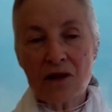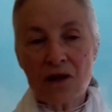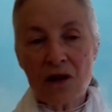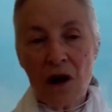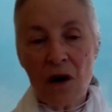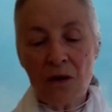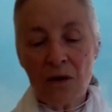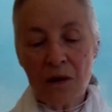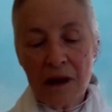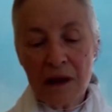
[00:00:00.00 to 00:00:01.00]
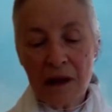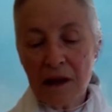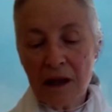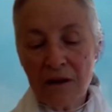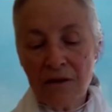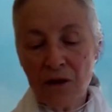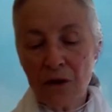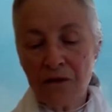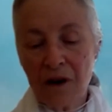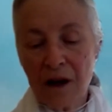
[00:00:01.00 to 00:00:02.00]
slowly leave
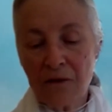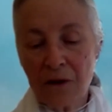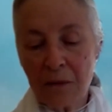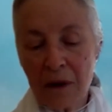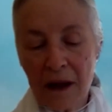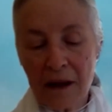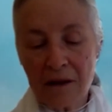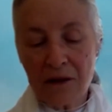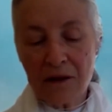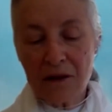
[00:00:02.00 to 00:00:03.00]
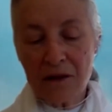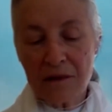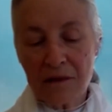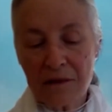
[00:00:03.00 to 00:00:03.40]
your favorite place.